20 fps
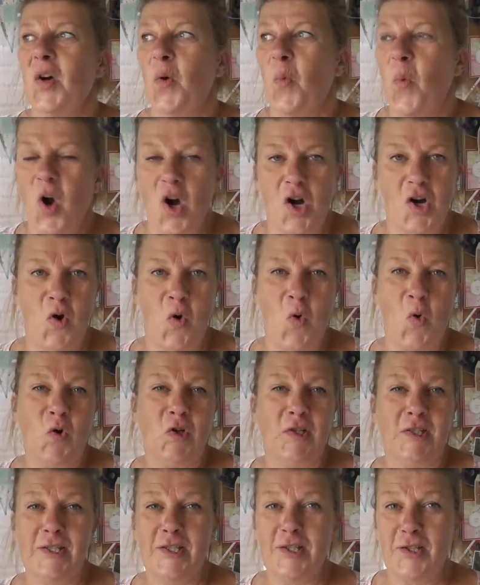
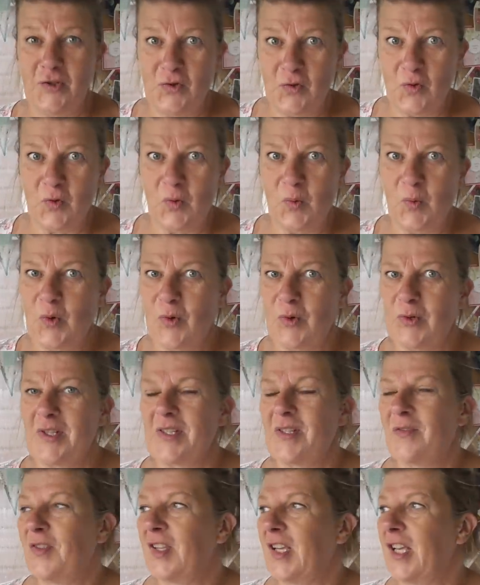workhorses,
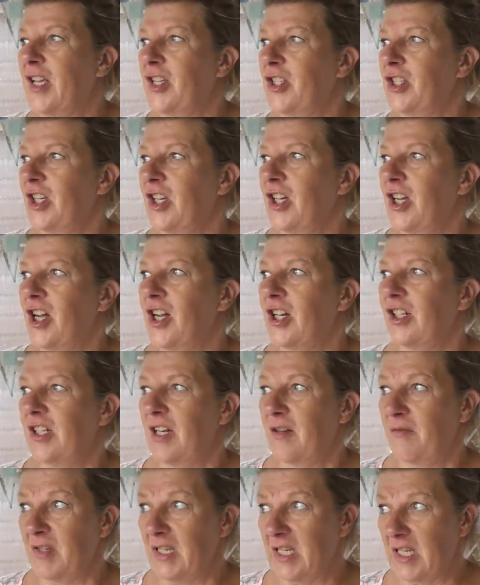stalwarts of the kitchen garden
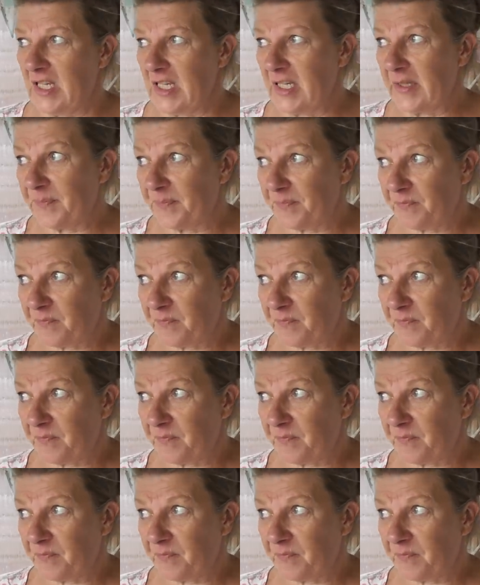every year.